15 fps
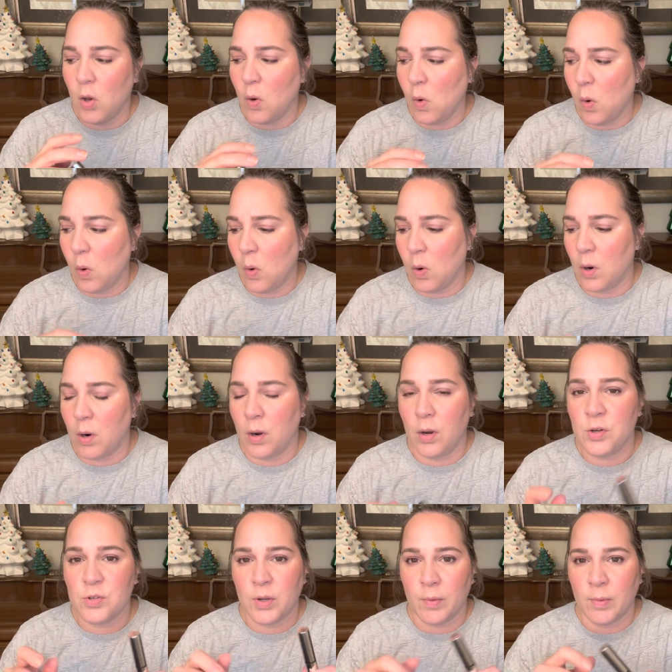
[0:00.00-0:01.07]
Or
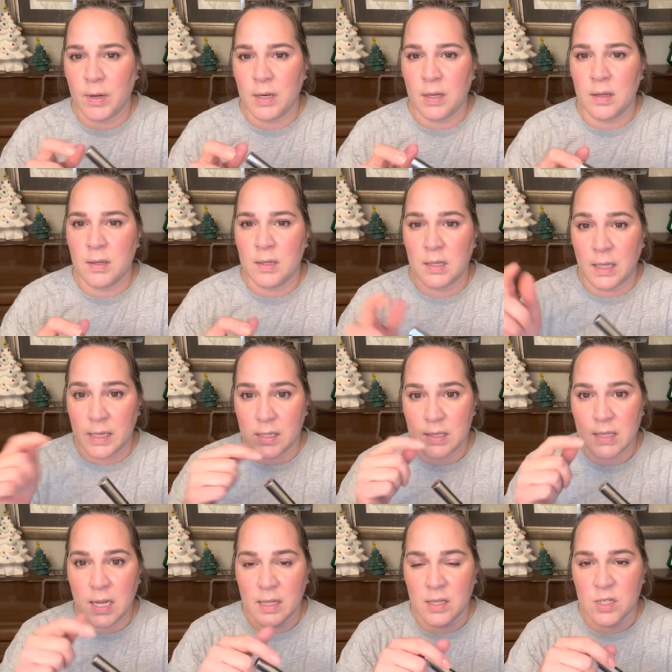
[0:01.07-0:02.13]
do I wanna like
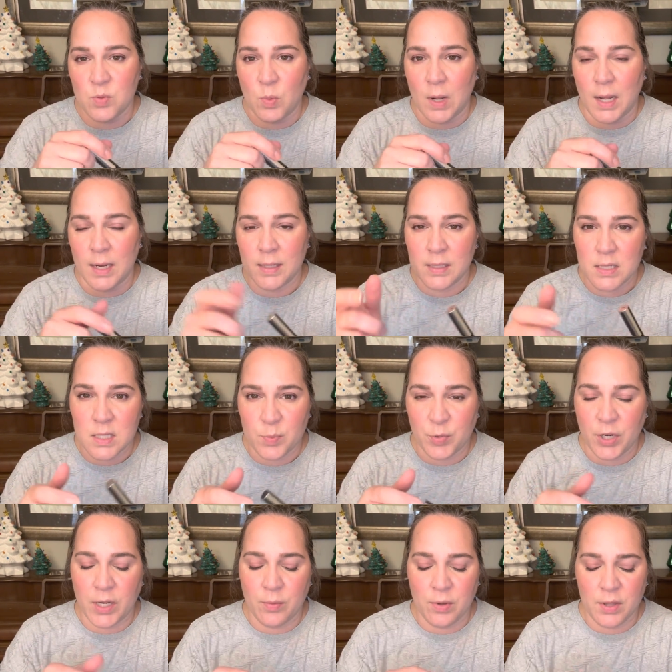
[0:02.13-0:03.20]
take this wand and
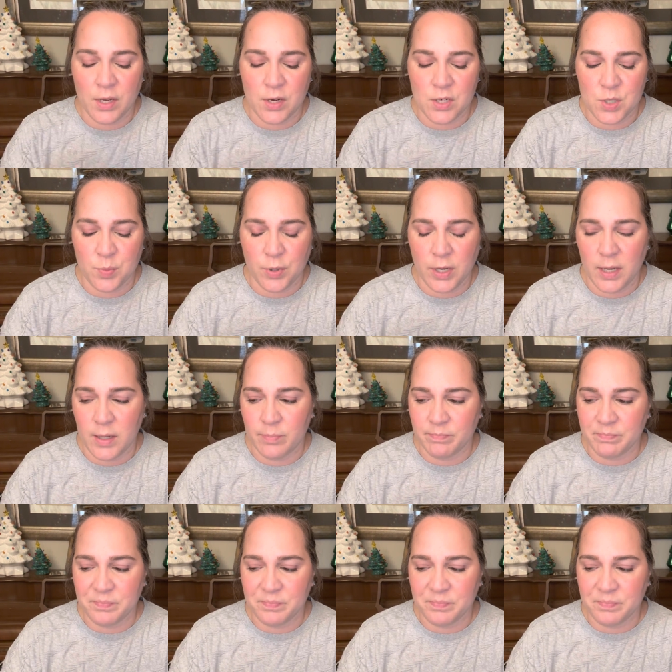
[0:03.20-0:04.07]
spray it with hairspray?